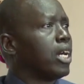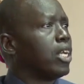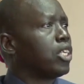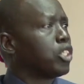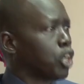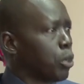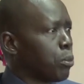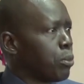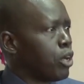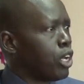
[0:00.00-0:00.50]

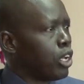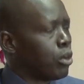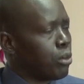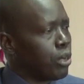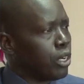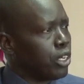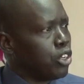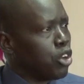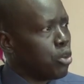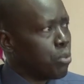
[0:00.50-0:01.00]

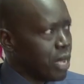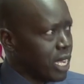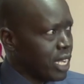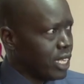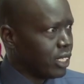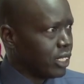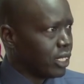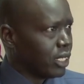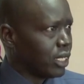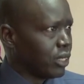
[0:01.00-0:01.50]
top-level
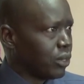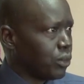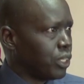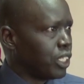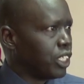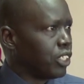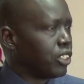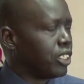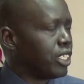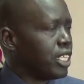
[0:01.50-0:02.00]
domain,
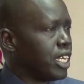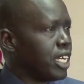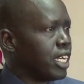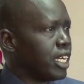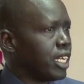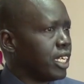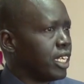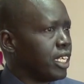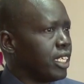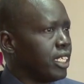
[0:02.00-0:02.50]
which is
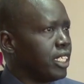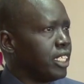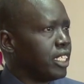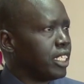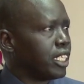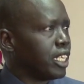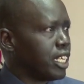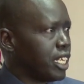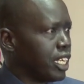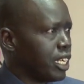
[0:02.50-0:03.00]
the
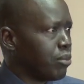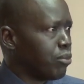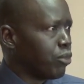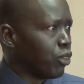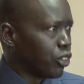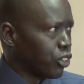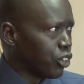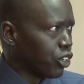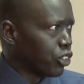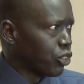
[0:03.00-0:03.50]
digital name
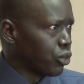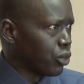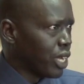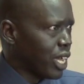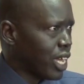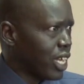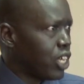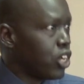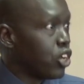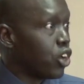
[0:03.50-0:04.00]
for South
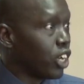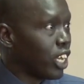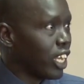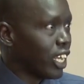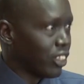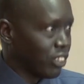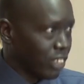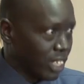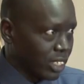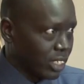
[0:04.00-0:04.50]
Sudan,
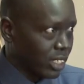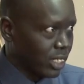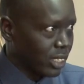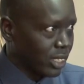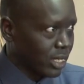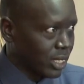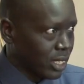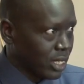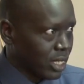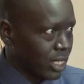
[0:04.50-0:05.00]

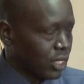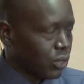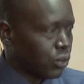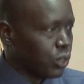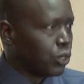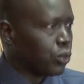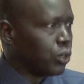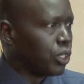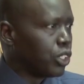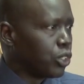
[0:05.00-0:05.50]
.ss,
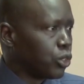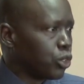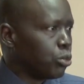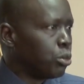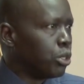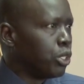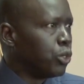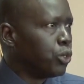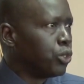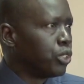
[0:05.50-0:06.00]
which we should
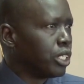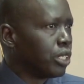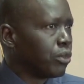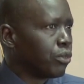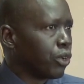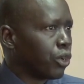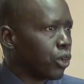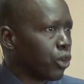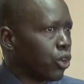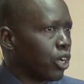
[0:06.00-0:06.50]
be using
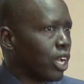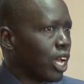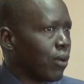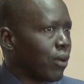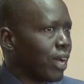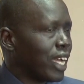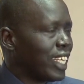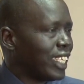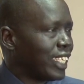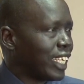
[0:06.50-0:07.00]
for all
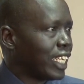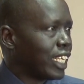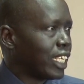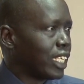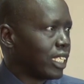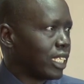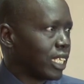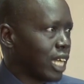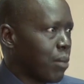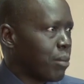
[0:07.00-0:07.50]
our
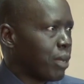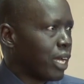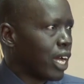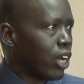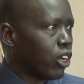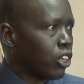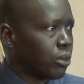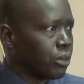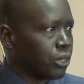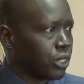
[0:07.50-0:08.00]
internet coming
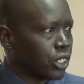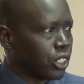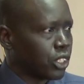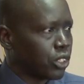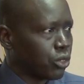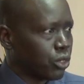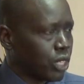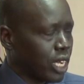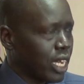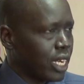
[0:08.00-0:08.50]
out of South
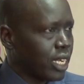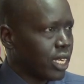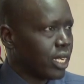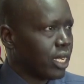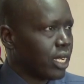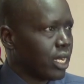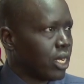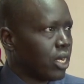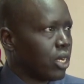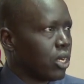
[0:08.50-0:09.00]
Sudan.
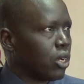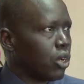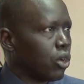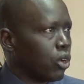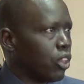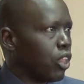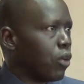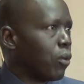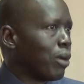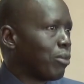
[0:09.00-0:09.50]

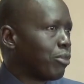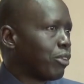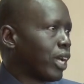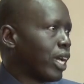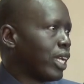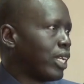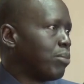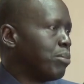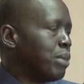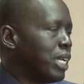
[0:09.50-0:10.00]
All the
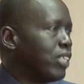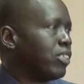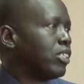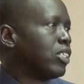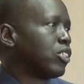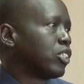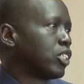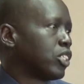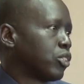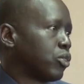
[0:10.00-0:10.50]
websites based
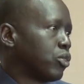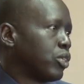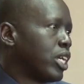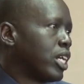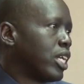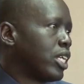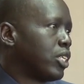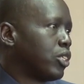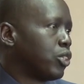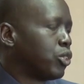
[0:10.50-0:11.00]
in South
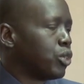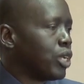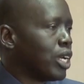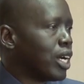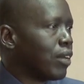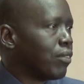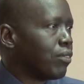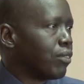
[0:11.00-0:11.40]
Sudan should have